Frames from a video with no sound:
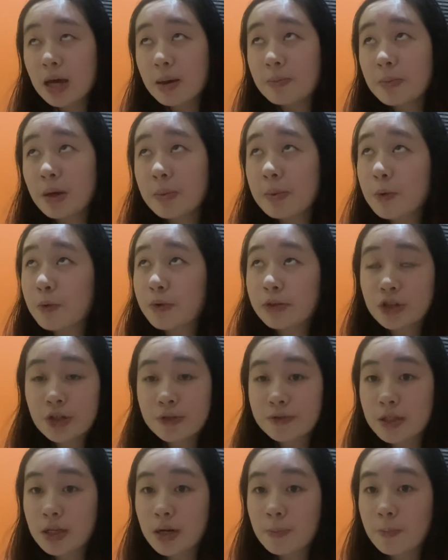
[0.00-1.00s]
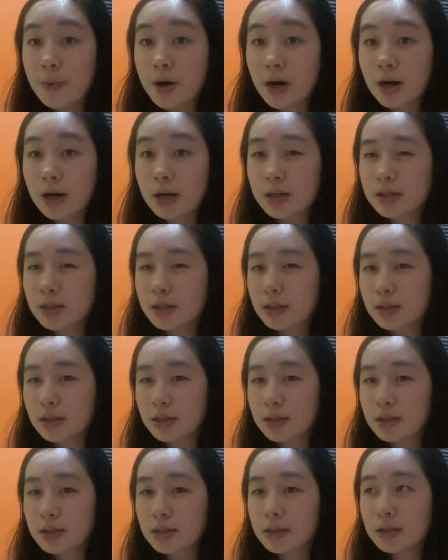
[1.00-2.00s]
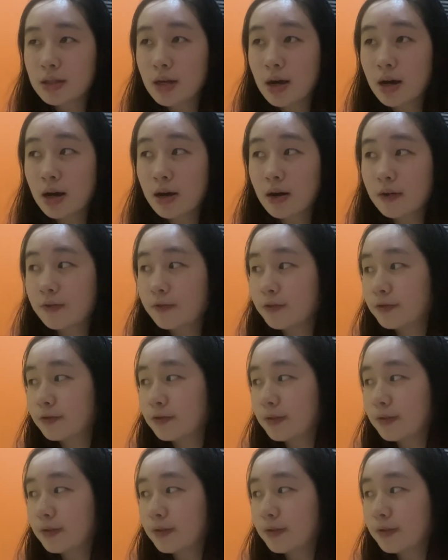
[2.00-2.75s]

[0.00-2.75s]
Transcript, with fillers: maybe we drifted apart because of